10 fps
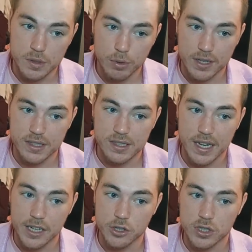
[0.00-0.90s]

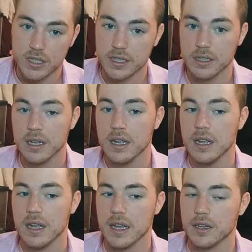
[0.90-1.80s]
presentation,
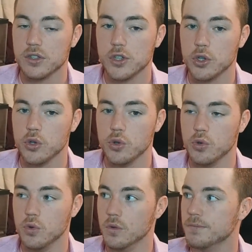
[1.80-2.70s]

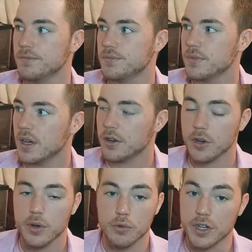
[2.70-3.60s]
into
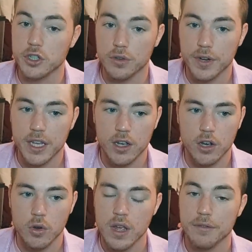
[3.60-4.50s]
an original
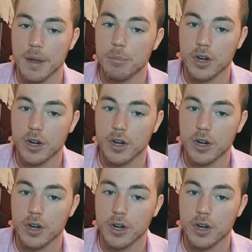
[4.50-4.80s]
video, if I put a